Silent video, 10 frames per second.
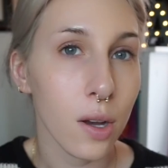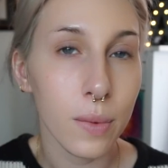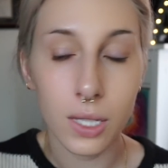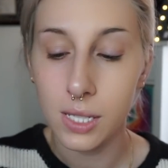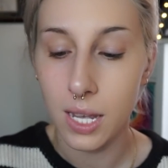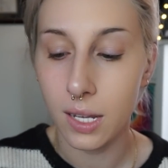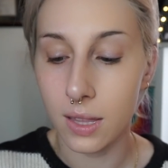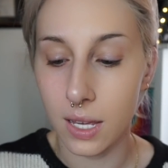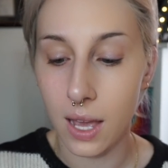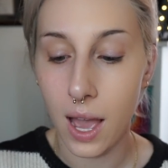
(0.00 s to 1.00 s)
Now I'm gonna take
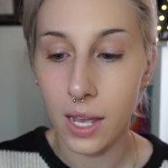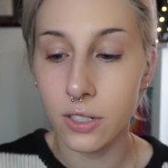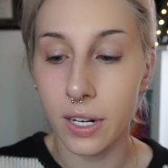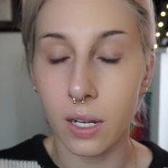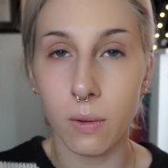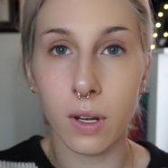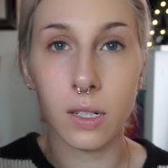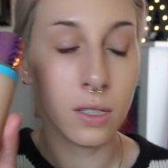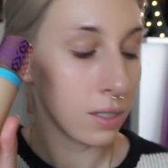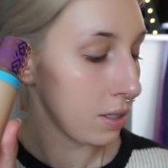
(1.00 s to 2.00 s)
the hydrating
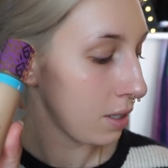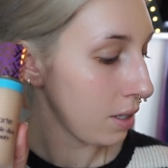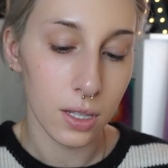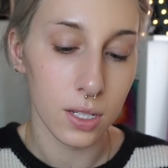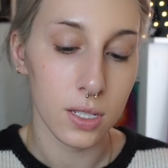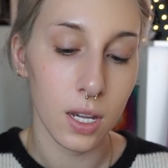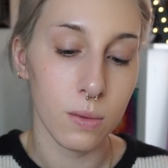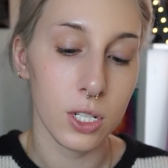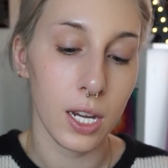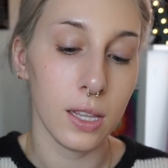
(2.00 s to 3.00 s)
one in the
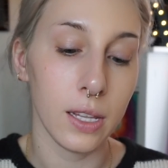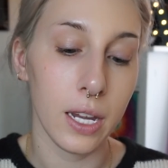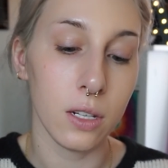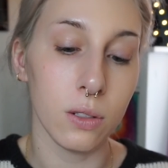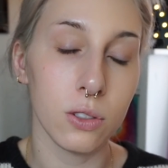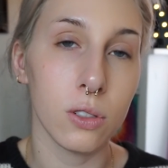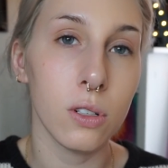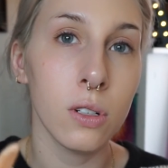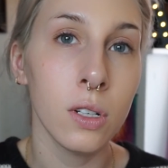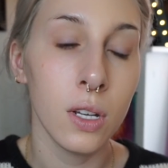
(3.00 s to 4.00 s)
same shade, Light
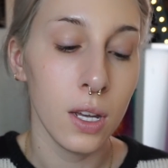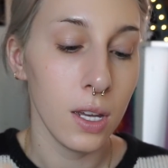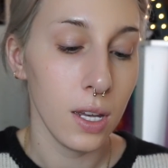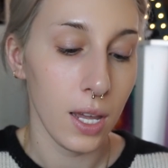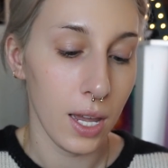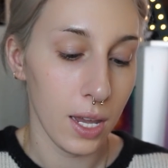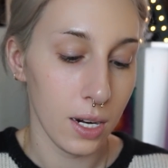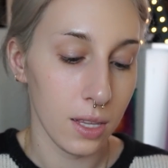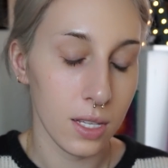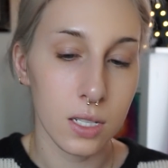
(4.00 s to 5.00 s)
Neutral.
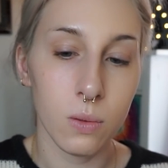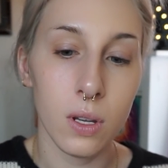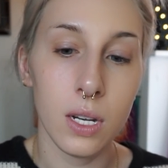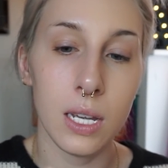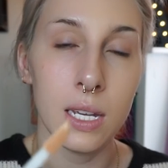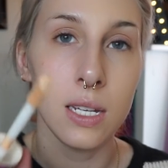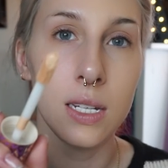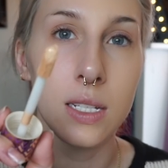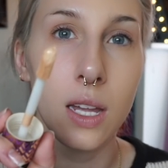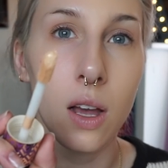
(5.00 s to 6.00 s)
And this one
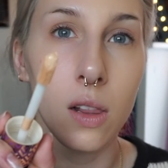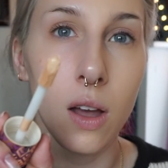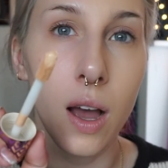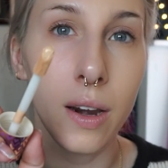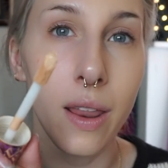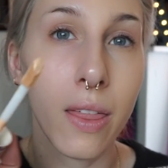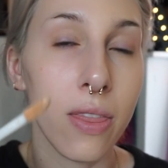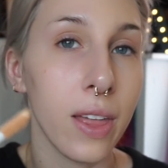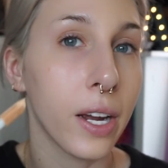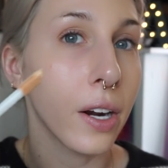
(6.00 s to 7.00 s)
is a lot
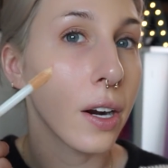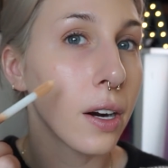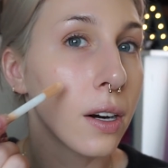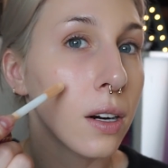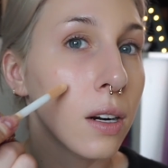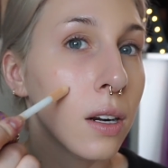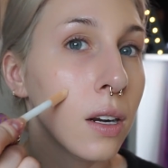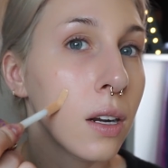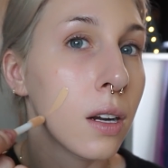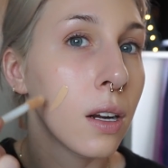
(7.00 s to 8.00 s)
thicker.
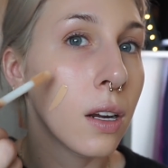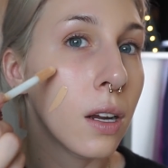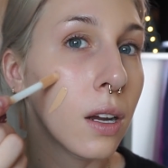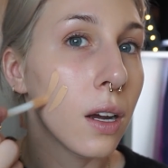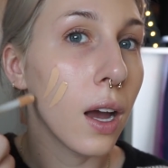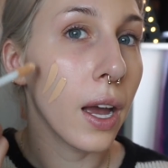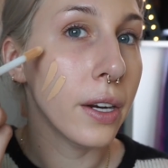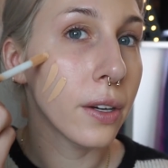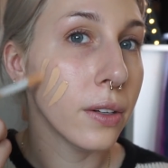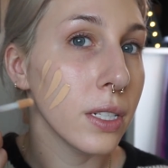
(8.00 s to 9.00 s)
I
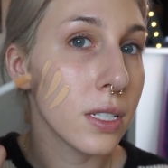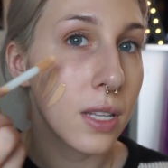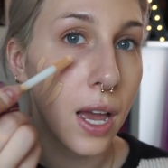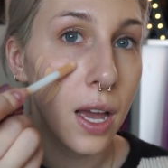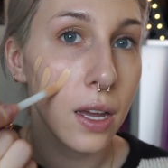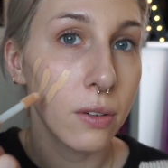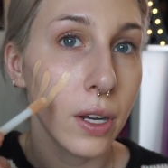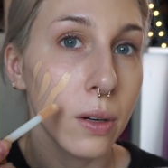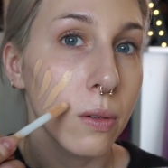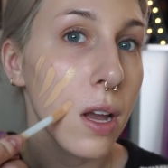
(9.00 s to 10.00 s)
noticed that
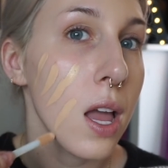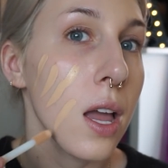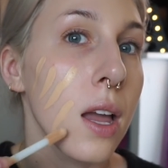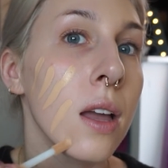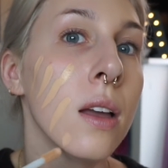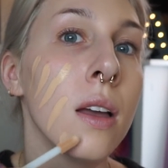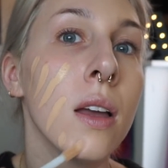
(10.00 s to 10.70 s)
right away,